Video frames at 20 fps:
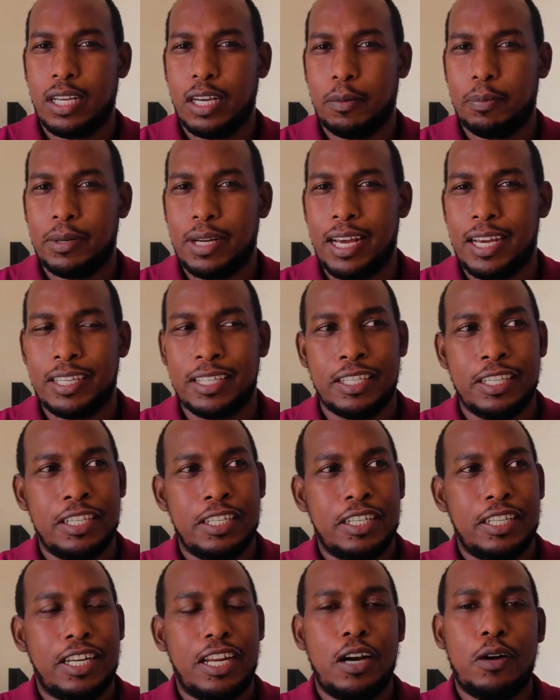the helpline.
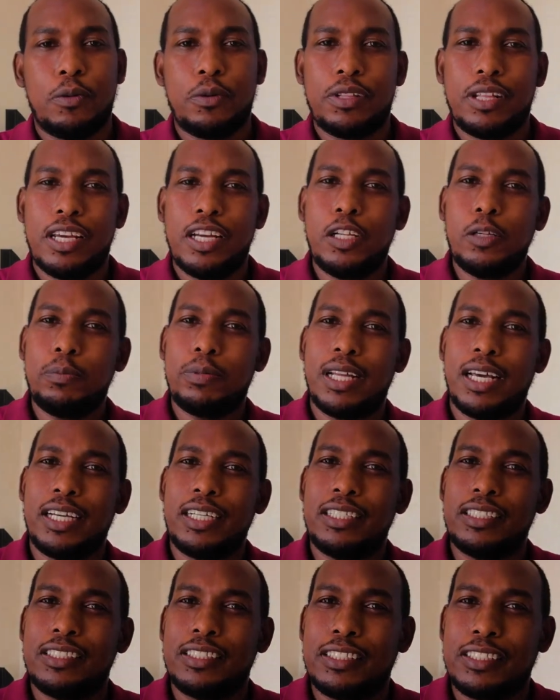Now with the
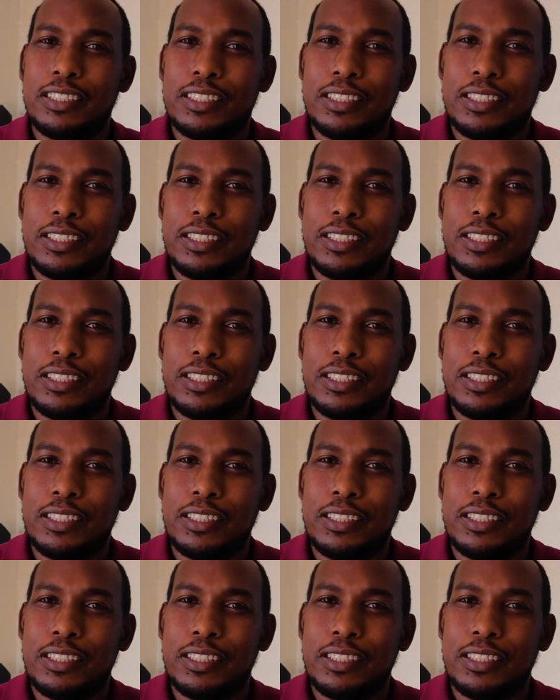helpline